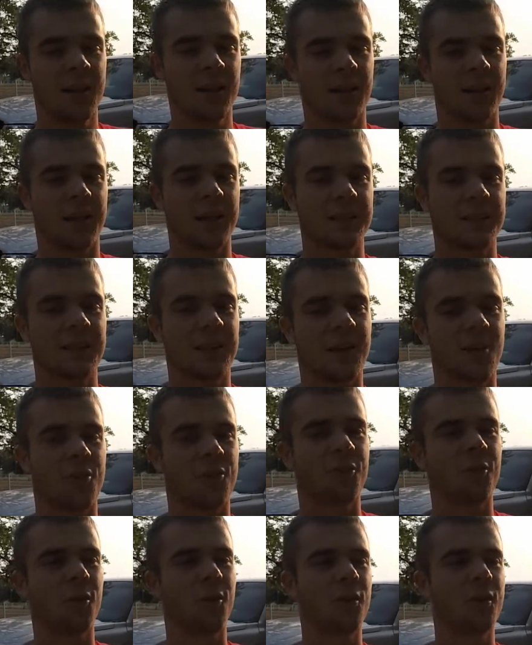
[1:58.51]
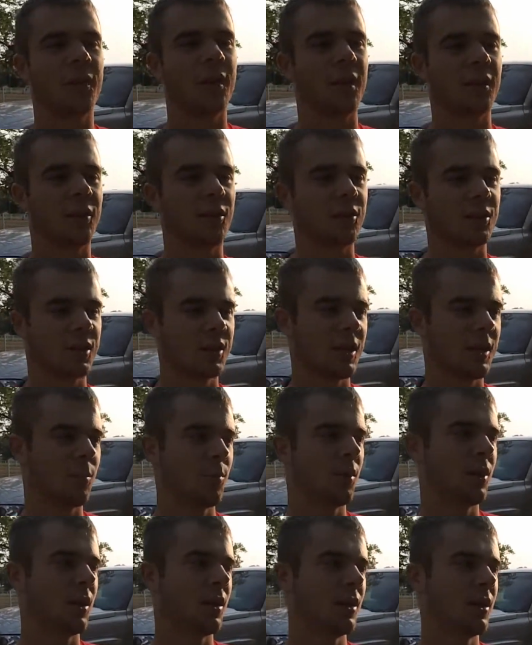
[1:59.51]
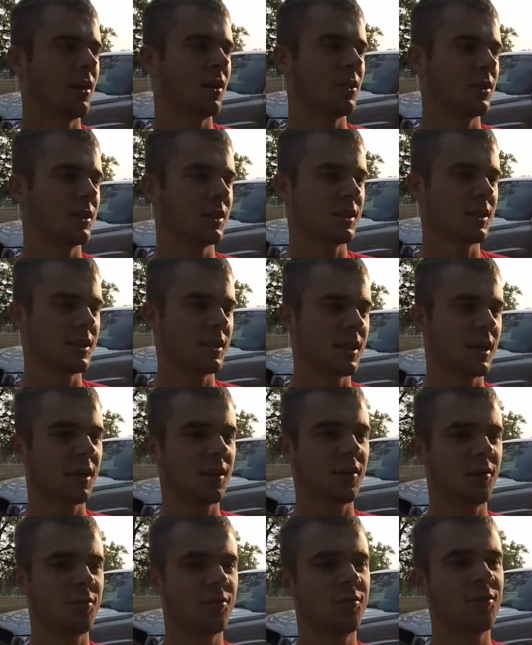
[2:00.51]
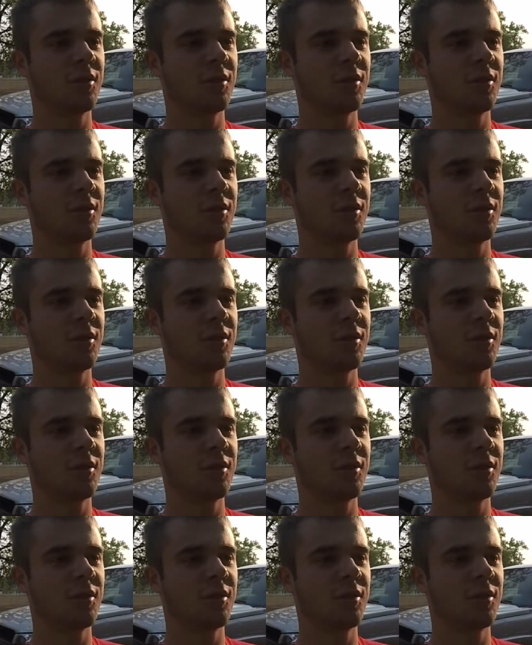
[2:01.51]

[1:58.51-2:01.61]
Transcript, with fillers: like I said, I'll throw in that little snippet in here in just a sec of